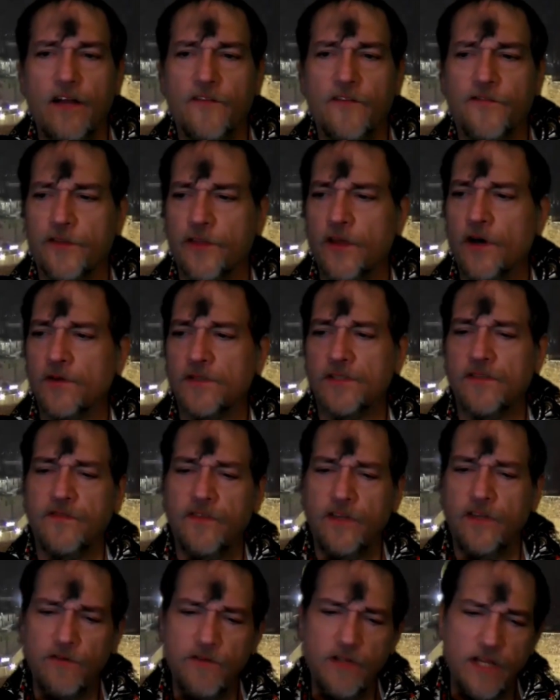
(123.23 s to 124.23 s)
for those of
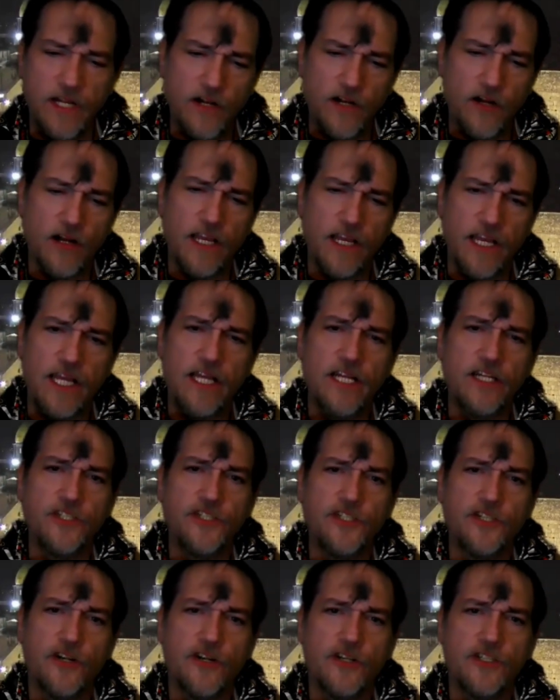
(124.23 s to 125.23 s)
you that are in
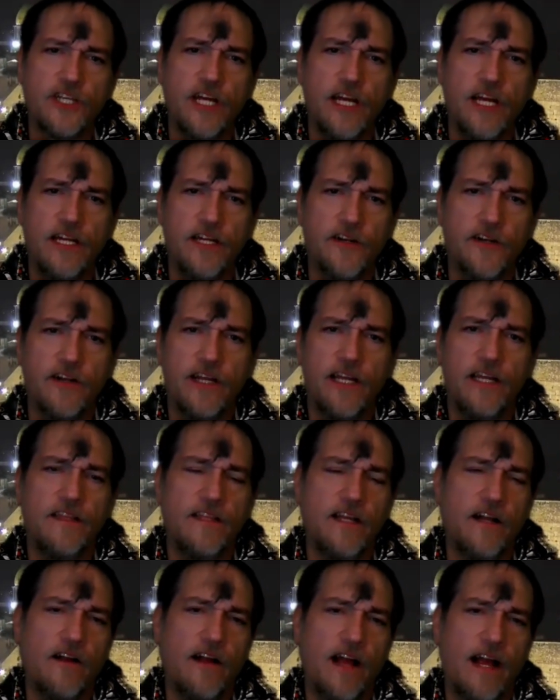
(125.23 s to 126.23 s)
church and you're in
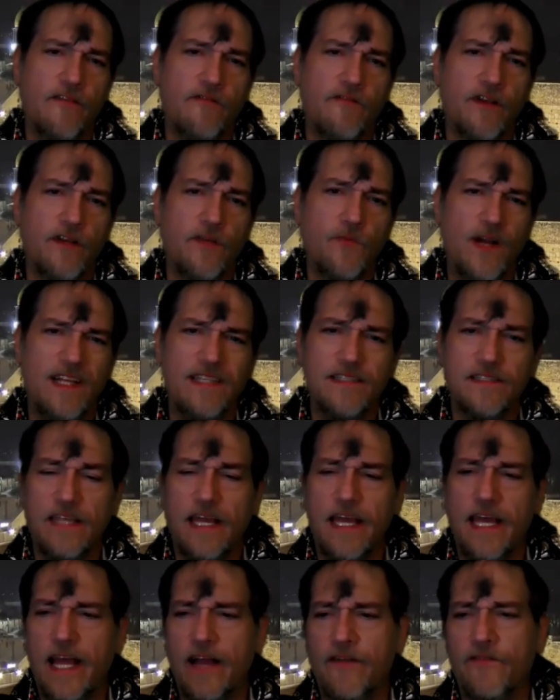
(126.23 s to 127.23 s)
there every
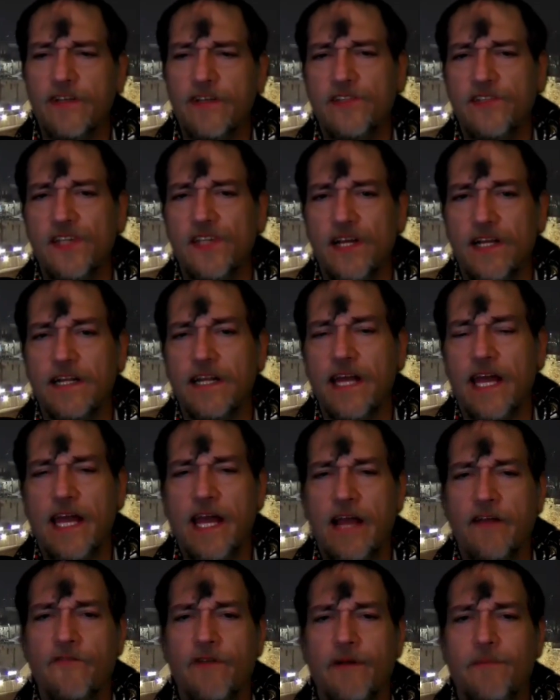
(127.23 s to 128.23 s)
Wednesday, every Sunday,
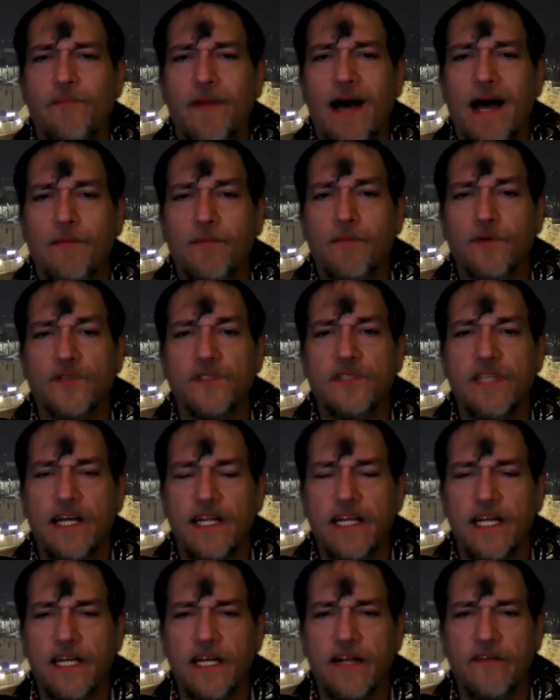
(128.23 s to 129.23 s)
every Bible
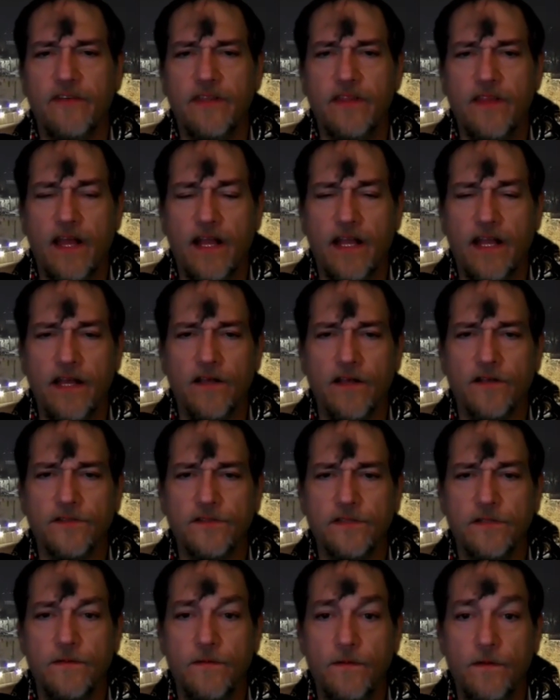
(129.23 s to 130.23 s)
study, and everything
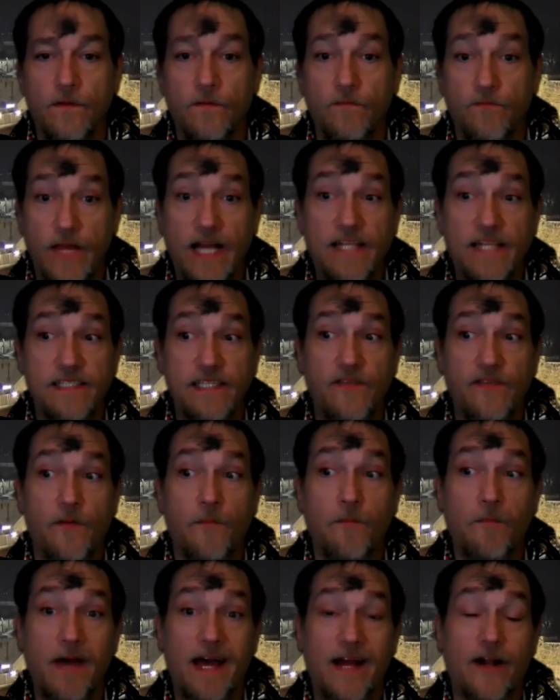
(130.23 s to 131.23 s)
else, that's
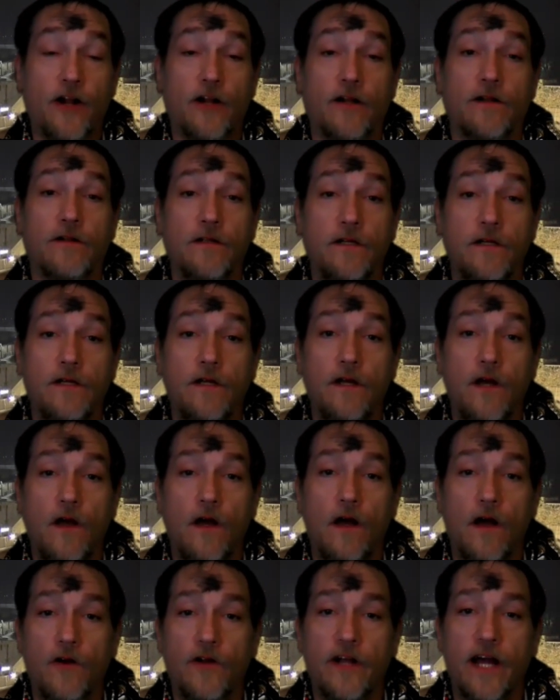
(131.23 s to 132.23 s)
even better.
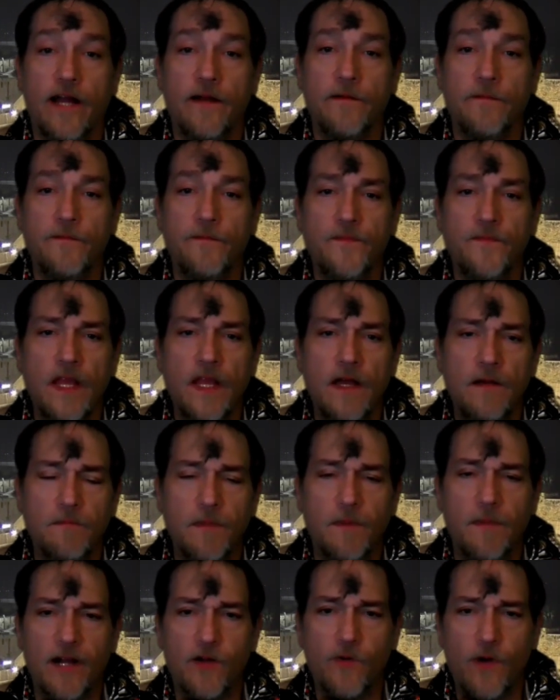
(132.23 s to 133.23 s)
Okay.
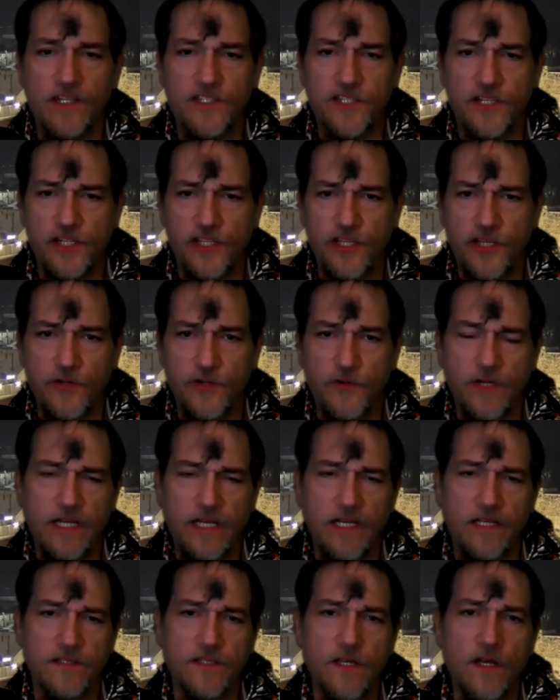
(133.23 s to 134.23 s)
But my question to you
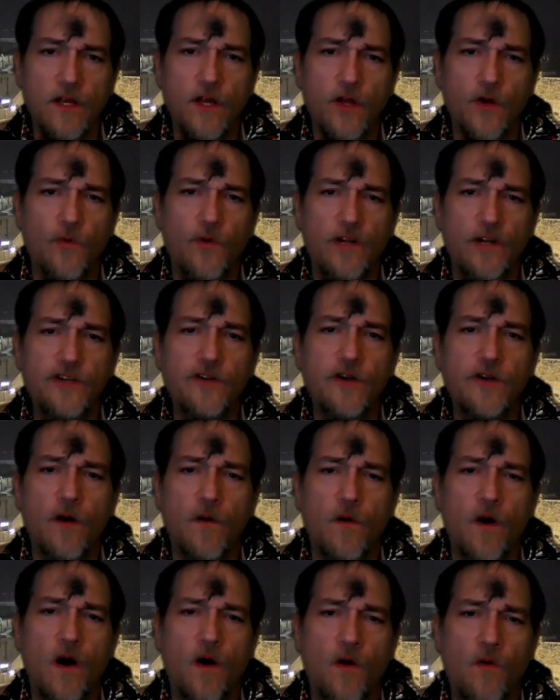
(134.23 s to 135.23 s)
is when you
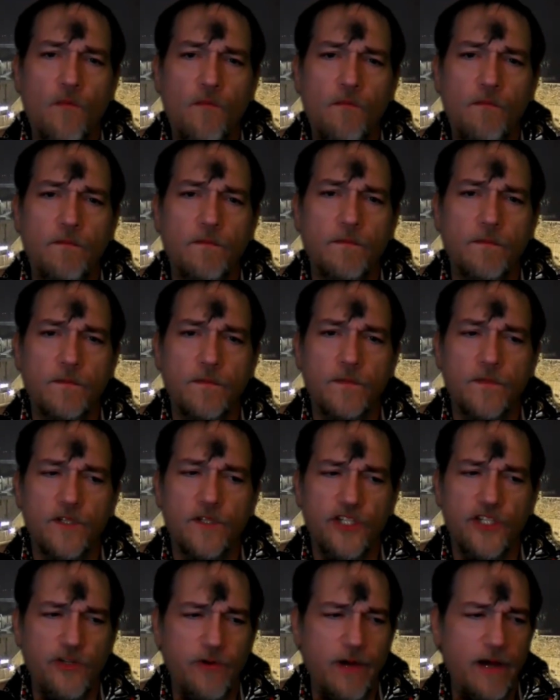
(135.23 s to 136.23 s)
go home,
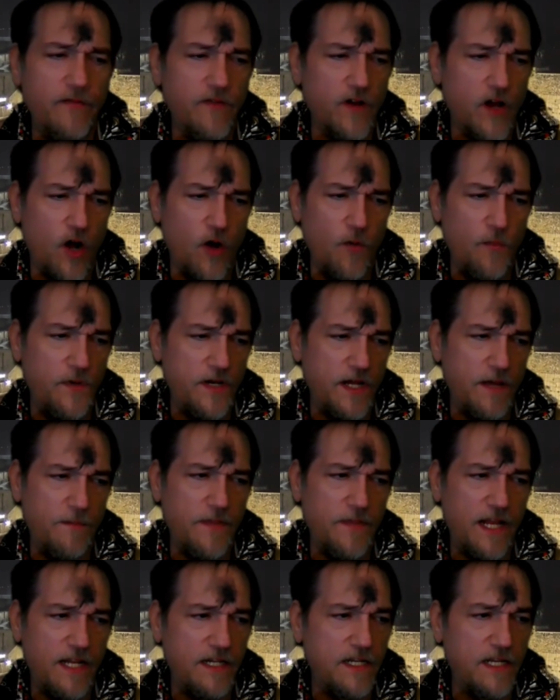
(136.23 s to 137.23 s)
do you ever open up
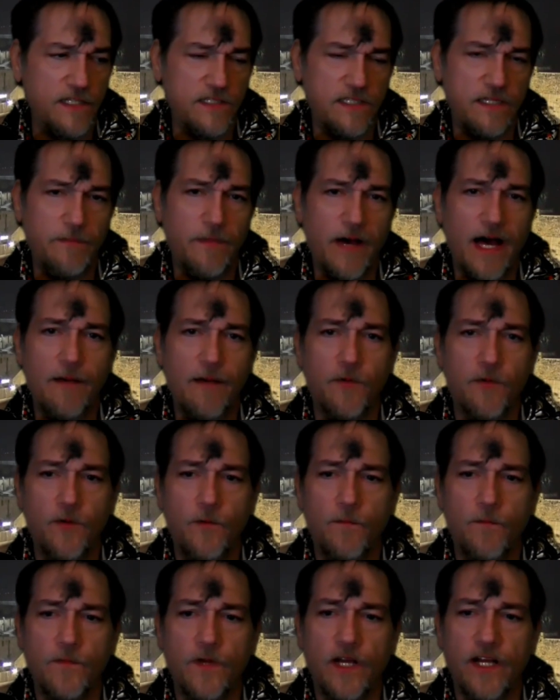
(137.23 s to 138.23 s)
that dusty Bible
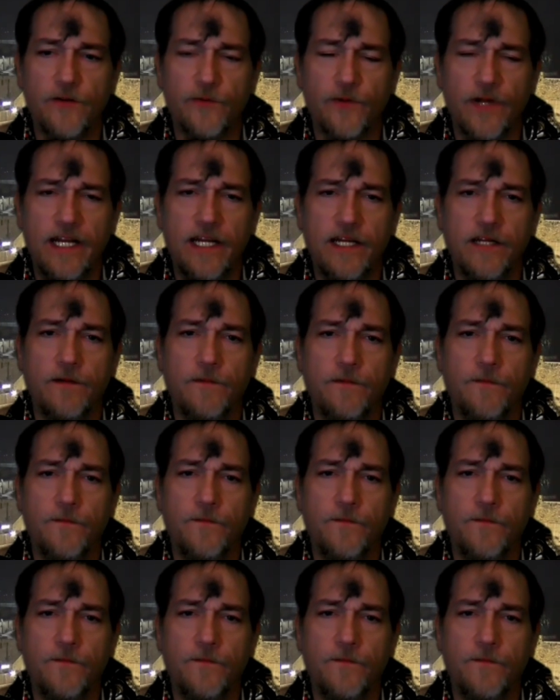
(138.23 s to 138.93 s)
and read it?